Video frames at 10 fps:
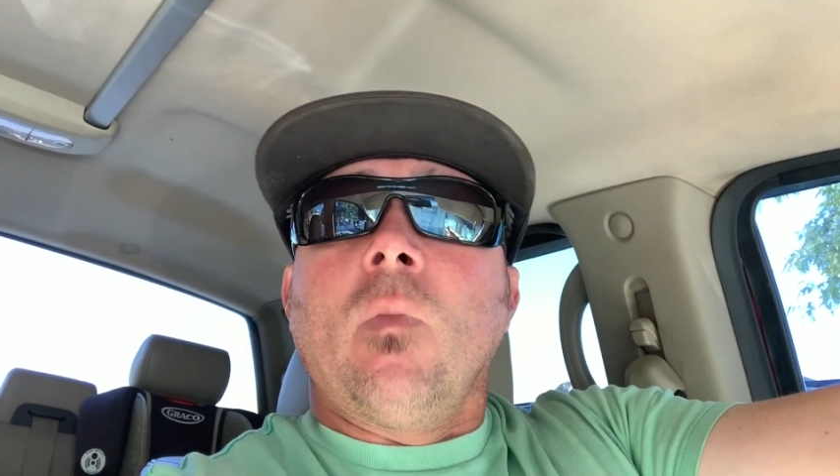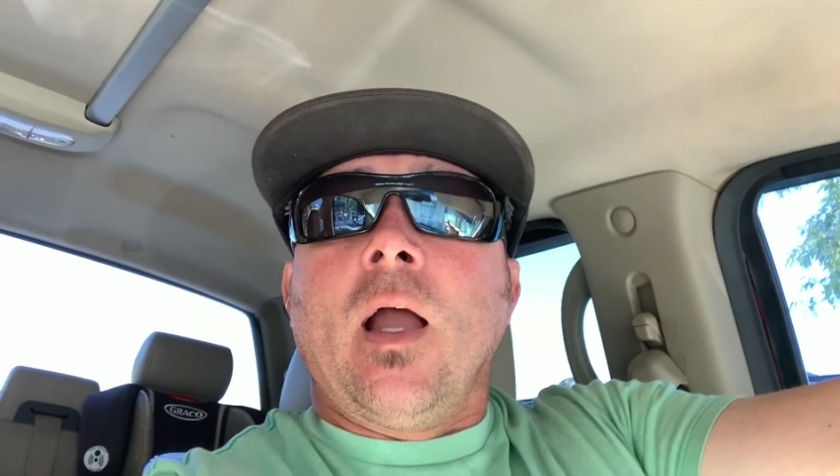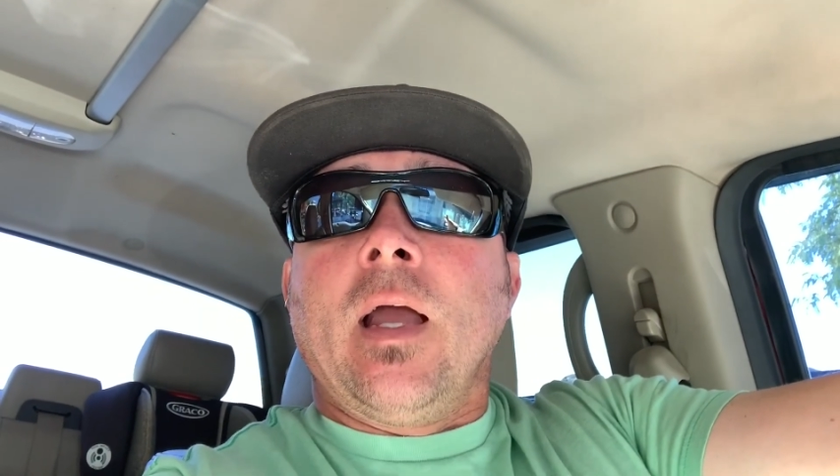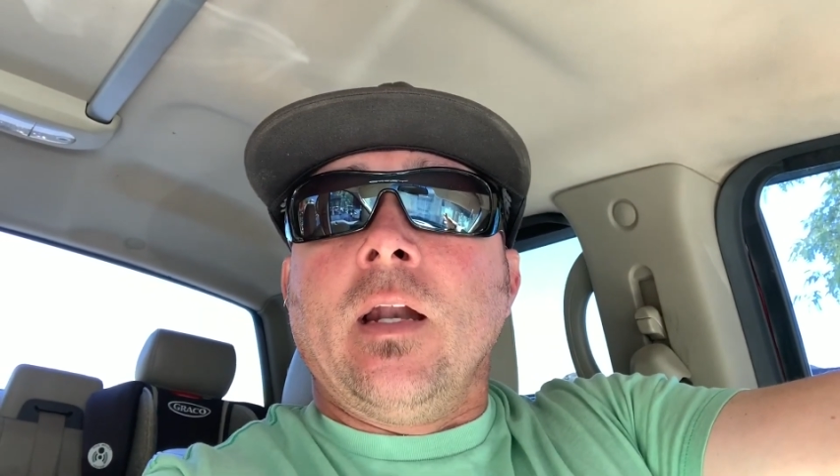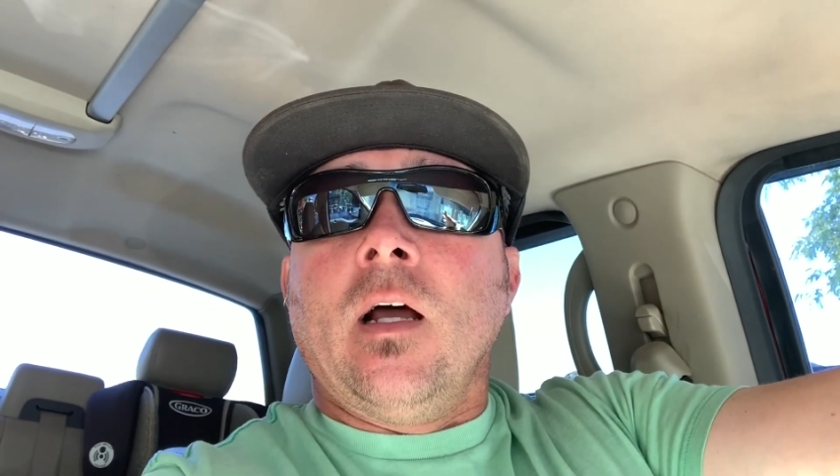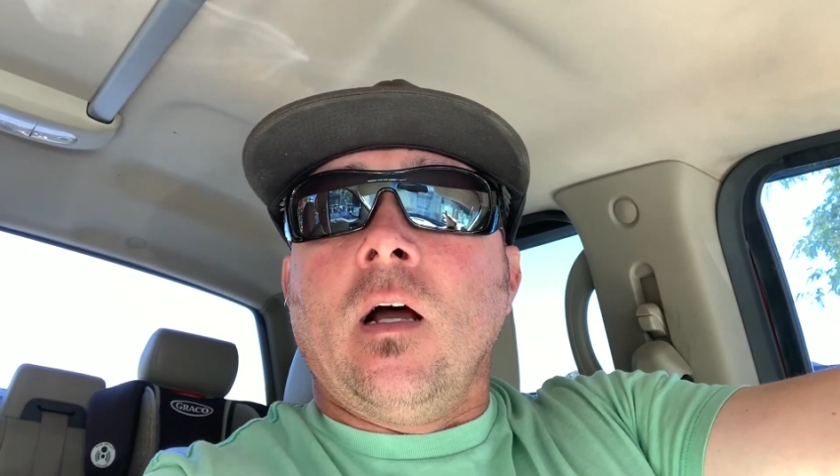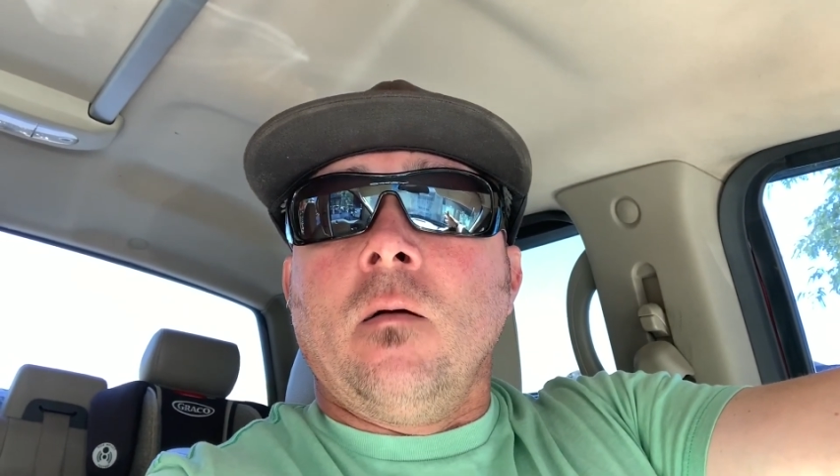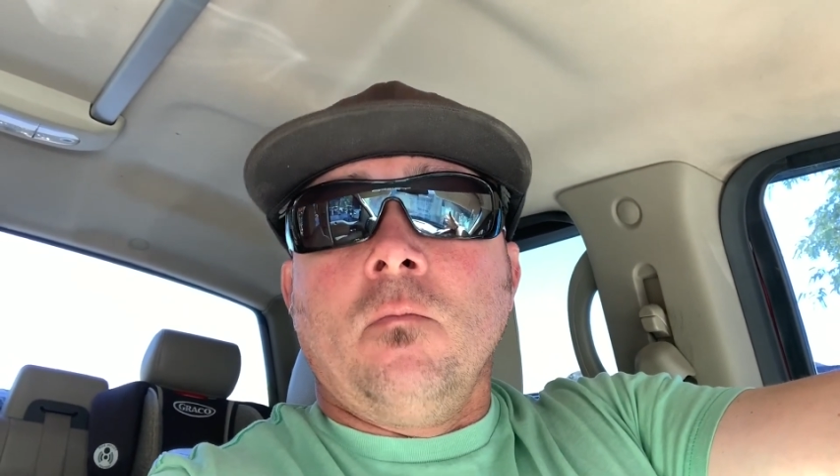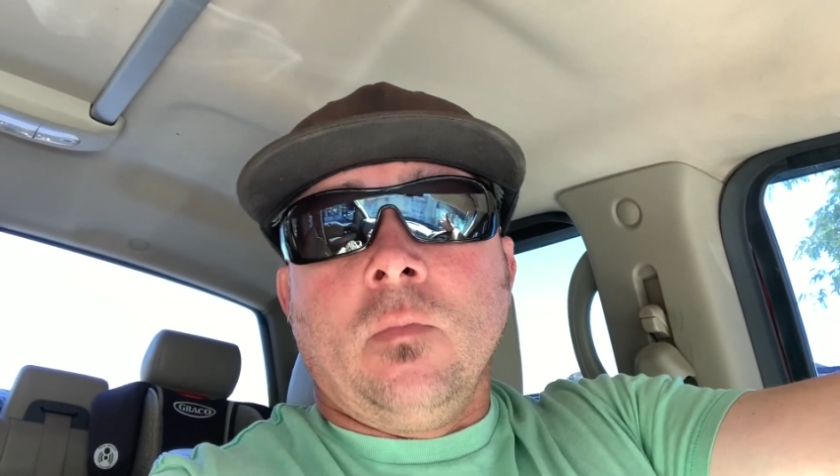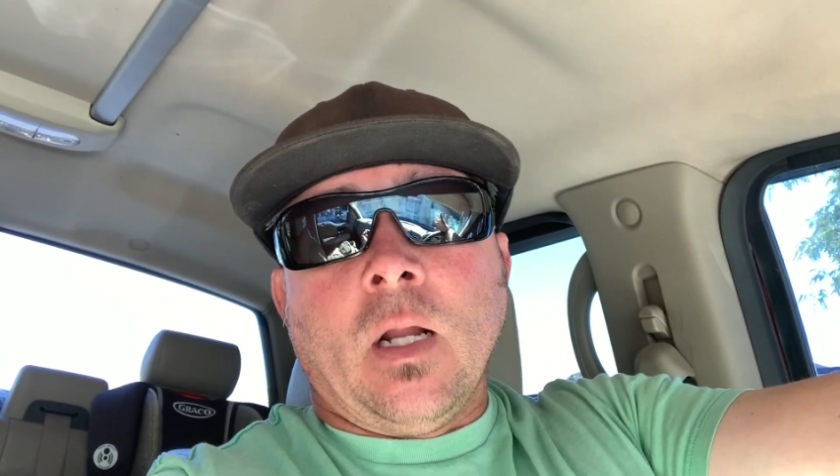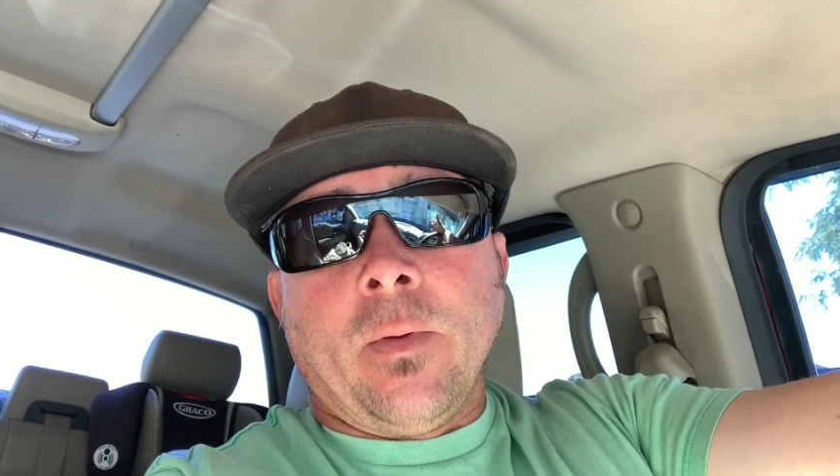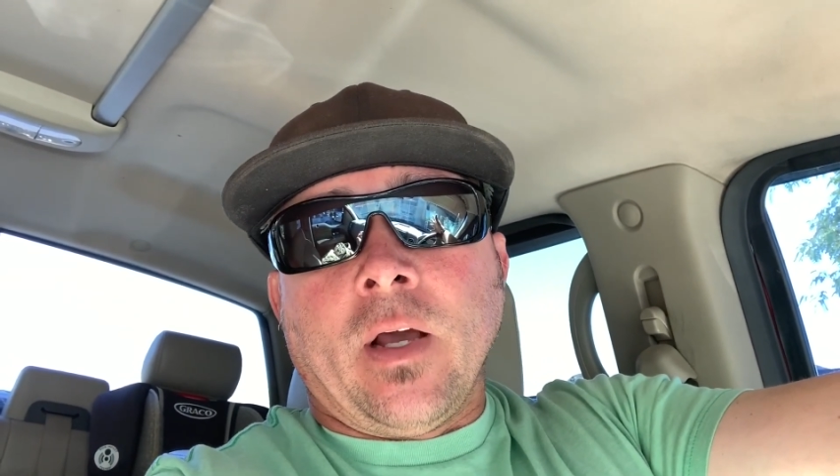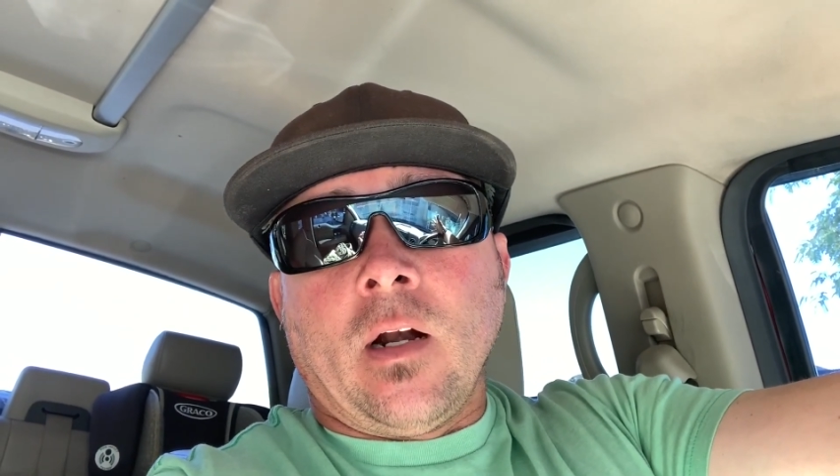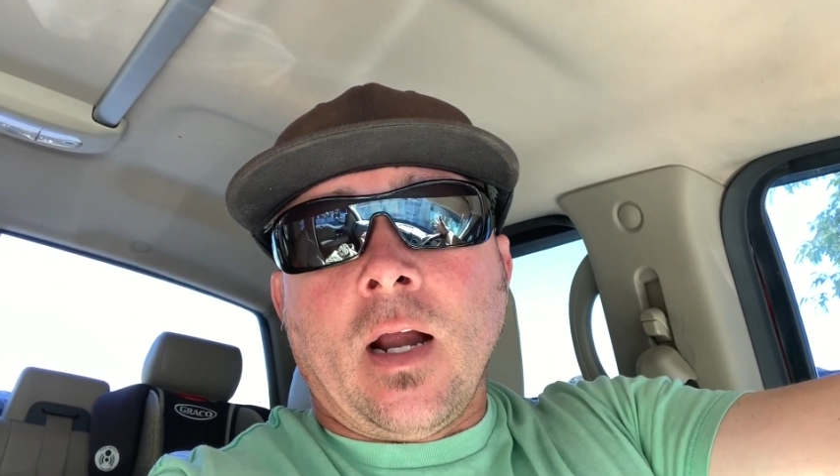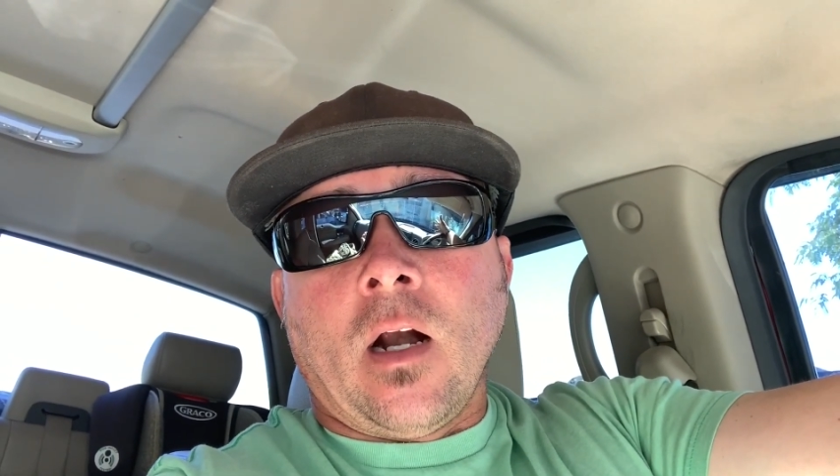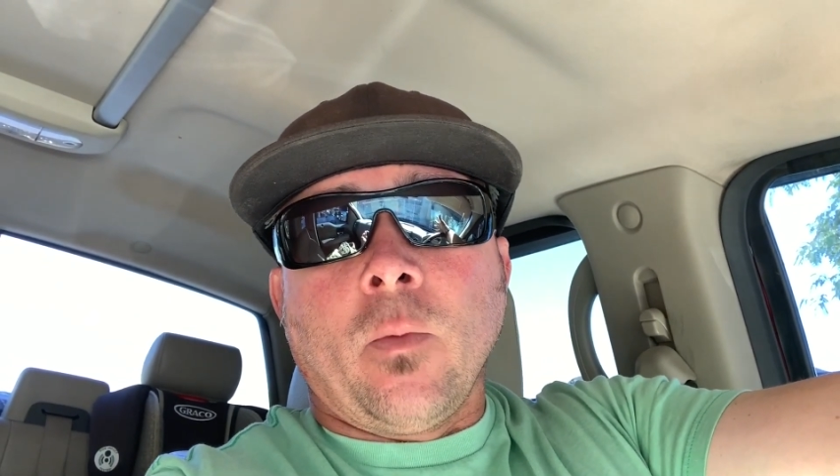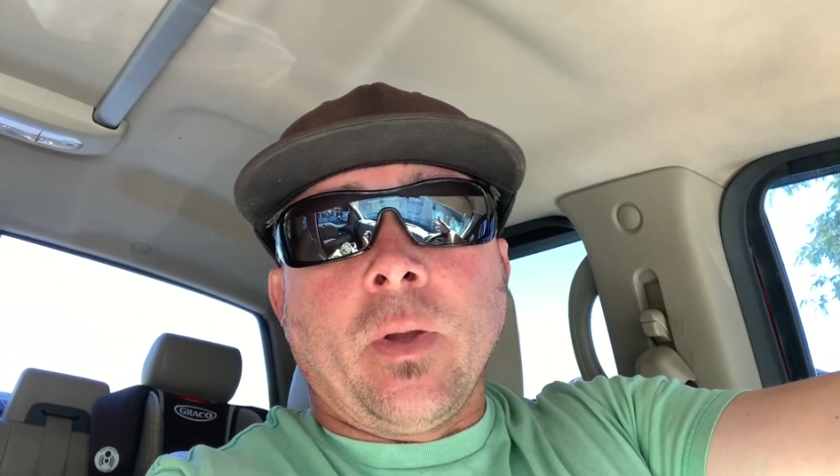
and uh, now we got our air,